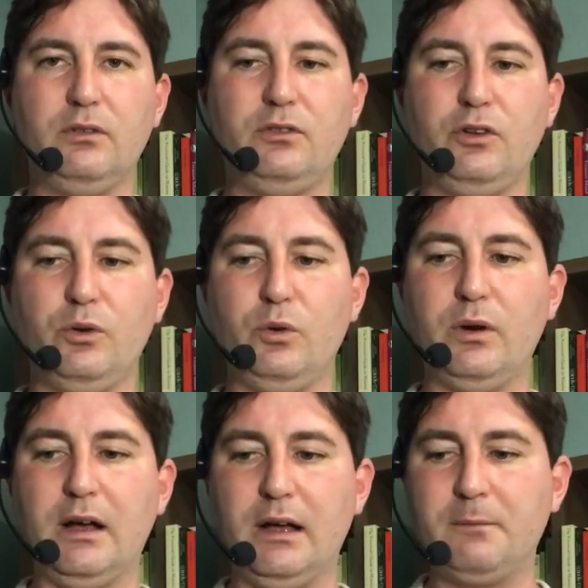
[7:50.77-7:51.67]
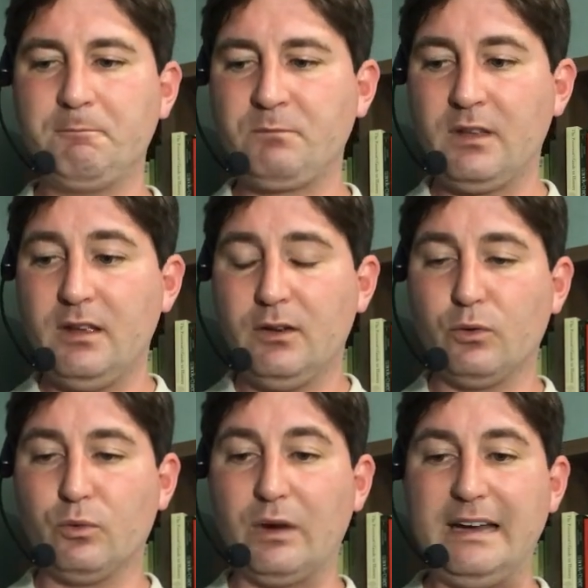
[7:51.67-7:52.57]
to uh,
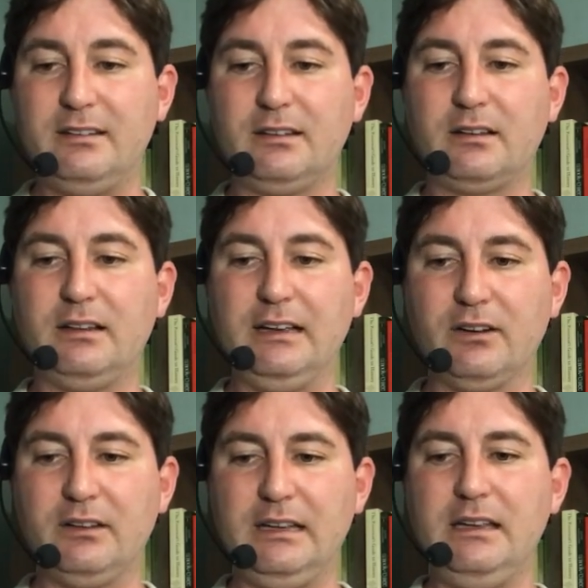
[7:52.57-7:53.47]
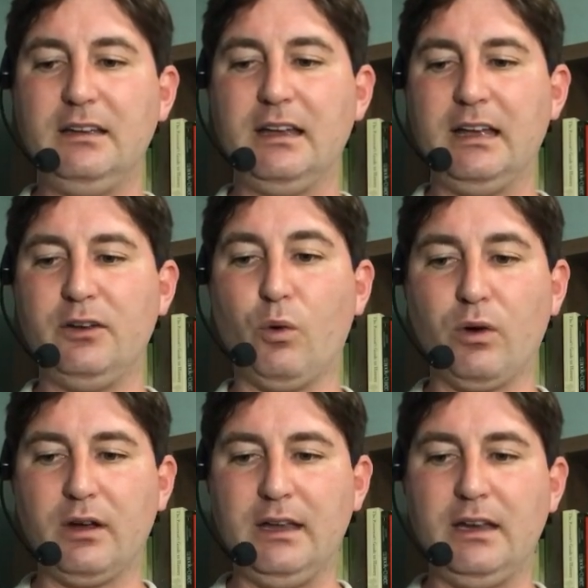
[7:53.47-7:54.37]
write clearly and
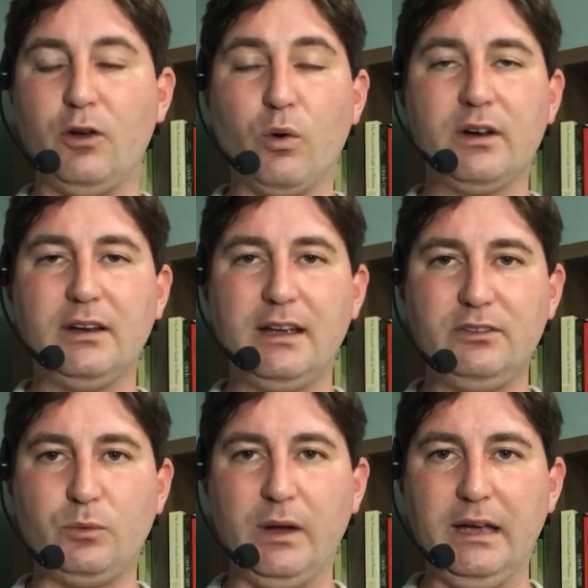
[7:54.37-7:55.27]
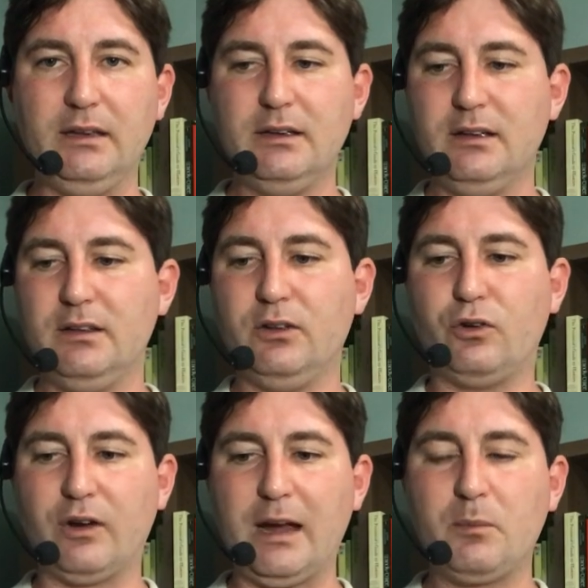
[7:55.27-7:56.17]
or in an organized way.
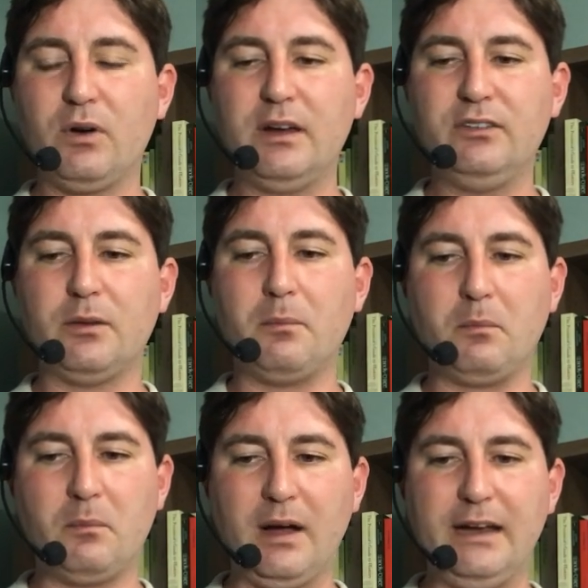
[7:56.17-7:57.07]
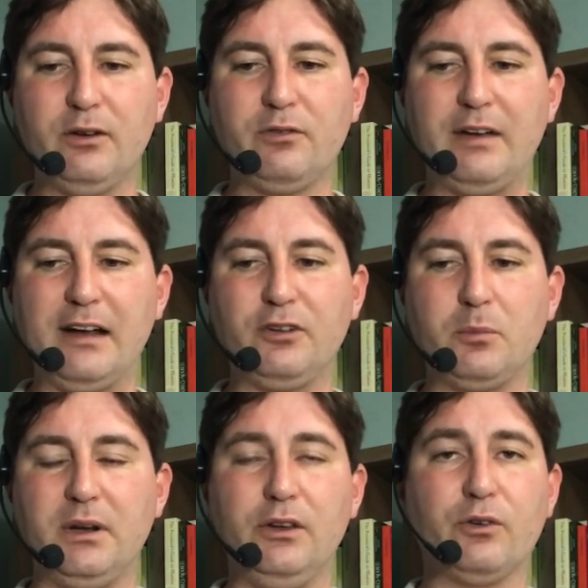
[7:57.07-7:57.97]
Grammar is a minor factor,
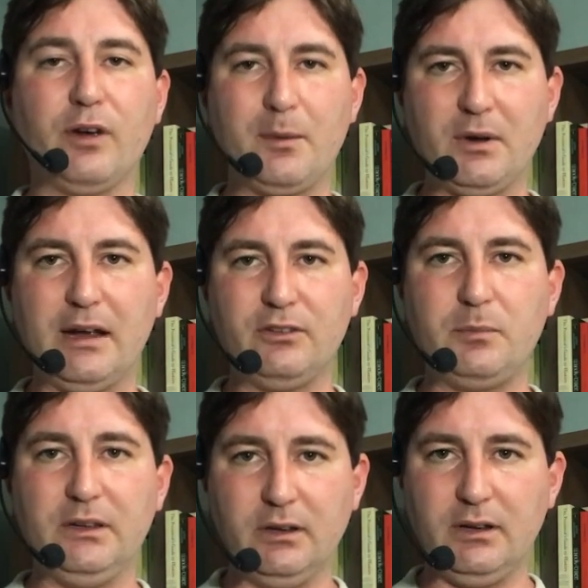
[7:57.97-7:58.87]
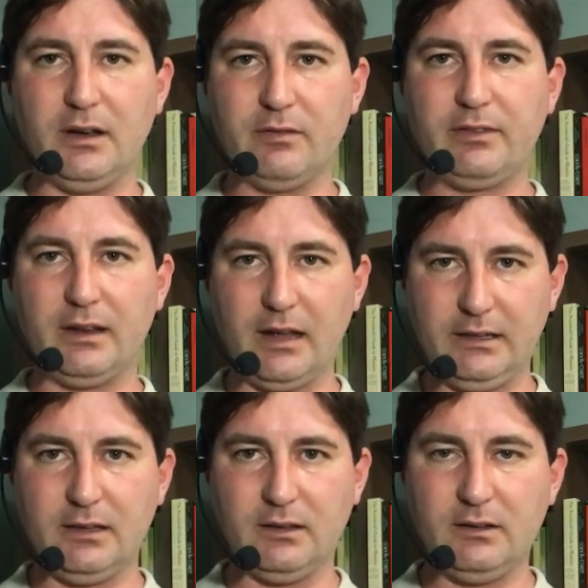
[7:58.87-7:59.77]
but your grammar has to be good enough that I
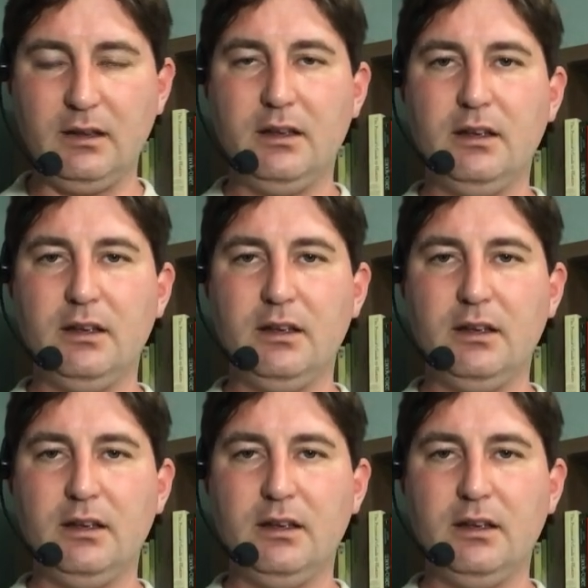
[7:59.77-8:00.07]
can